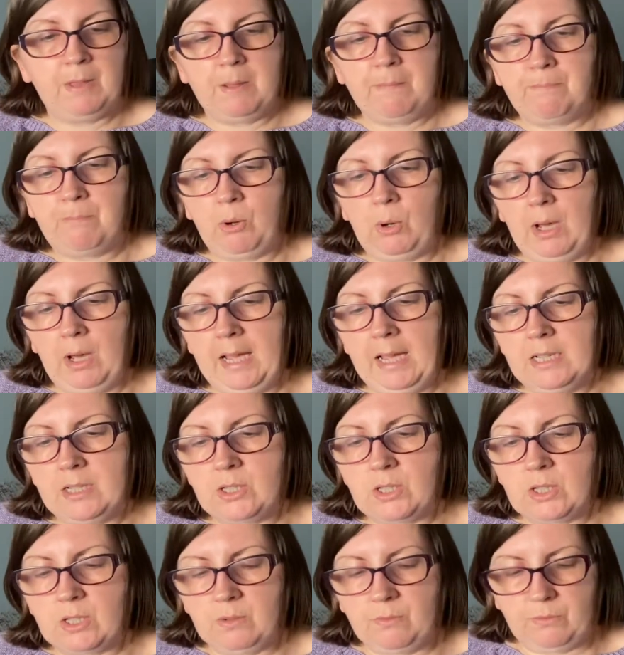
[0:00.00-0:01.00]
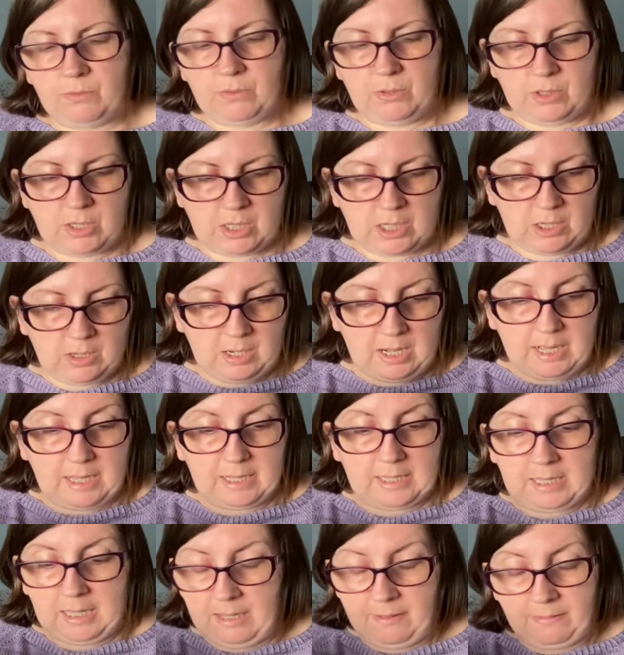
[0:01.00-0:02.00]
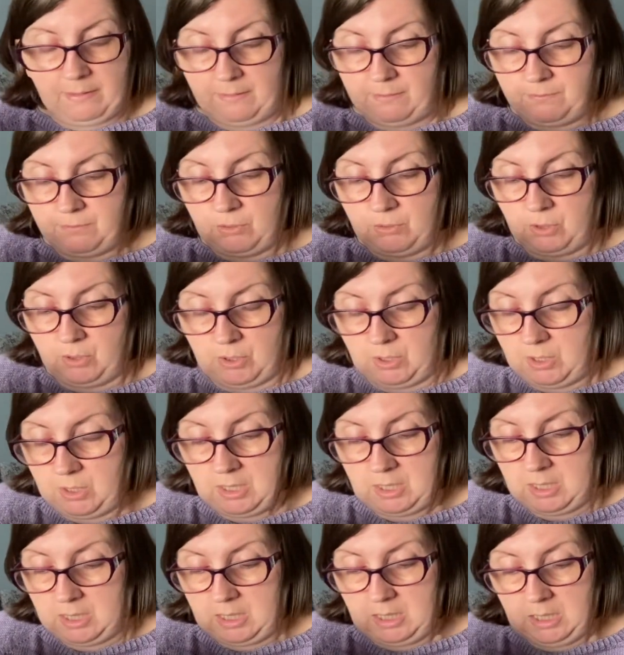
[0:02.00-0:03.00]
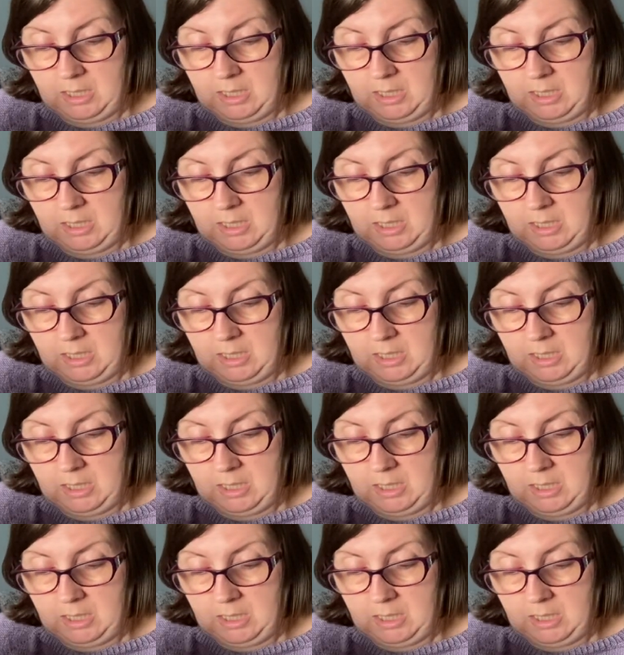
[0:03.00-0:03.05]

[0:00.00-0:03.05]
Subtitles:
but it's something to do like if I just